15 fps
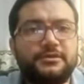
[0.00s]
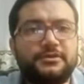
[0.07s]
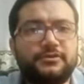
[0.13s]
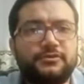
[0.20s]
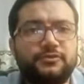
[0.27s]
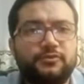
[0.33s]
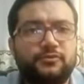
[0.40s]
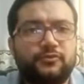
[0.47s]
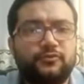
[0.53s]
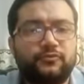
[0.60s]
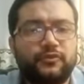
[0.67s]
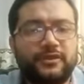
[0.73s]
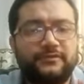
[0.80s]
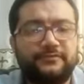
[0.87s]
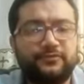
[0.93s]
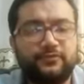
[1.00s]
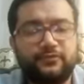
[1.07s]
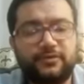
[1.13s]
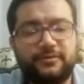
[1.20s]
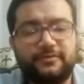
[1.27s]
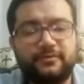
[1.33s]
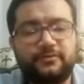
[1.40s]
So we have to talk
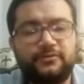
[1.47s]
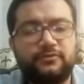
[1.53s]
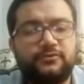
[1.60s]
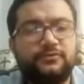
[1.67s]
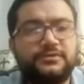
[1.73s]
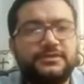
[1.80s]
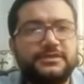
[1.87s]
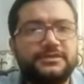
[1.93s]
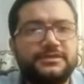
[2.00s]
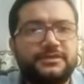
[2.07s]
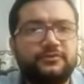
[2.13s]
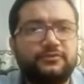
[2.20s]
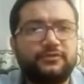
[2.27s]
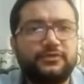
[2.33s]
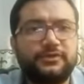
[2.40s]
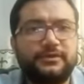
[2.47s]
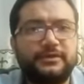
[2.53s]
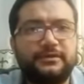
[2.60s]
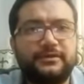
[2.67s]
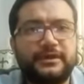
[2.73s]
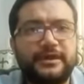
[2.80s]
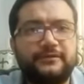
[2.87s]
about two things that we
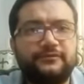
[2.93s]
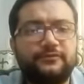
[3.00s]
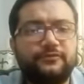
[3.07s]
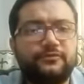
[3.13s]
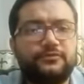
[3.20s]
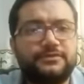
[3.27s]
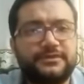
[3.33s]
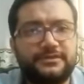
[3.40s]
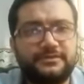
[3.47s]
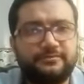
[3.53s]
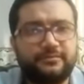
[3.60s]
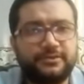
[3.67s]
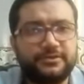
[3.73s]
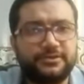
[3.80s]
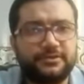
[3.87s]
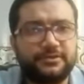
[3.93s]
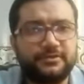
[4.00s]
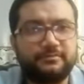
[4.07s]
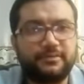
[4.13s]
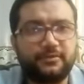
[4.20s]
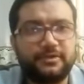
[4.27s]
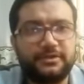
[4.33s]
have to do with this patient.
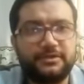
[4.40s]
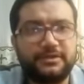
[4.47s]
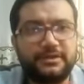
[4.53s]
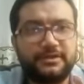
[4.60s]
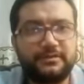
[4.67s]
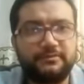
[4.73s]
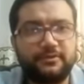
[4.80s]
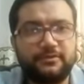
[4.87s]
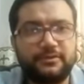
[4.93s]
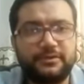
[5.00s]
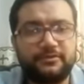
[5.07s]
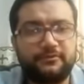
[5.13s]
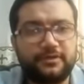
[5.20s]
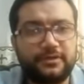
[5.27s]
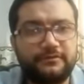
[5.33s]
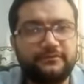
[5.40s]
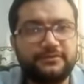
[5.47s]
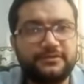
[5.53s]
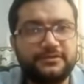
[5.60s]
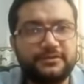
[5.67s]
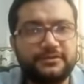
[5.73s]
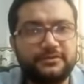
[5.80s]
Number one, antibiotic. We have to
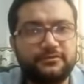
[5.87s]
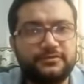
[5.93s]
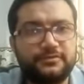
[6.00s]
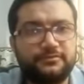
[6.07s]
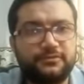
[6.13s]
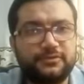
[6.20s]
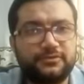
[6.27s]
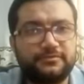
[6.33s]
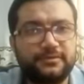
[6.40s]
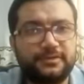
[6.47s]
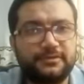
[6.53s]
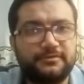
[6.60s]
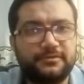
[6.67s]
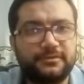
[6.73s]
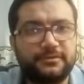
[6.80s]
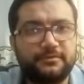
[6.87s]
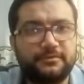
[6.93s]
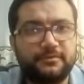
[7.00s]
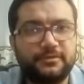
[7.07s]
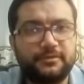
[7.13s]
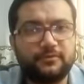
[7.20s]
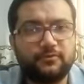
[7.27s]
start with broad spectrum
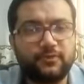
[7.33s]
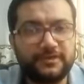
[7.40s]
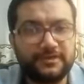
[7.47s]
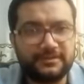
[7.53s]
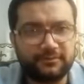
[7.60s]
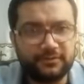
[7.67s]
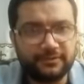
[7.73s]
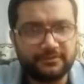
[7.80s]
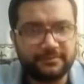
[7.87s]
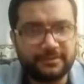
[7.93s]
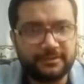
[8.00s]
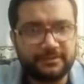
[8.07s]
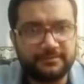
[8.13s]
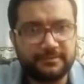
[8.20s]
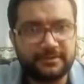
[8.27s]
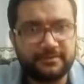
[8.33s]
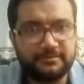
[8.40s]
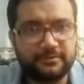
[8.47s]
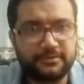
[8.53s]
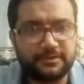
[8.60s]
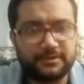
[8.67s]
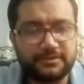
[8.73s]
antibiotic. What is broad spectrum
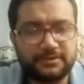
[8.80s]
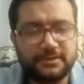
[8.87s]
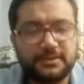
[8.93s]
antibiotics?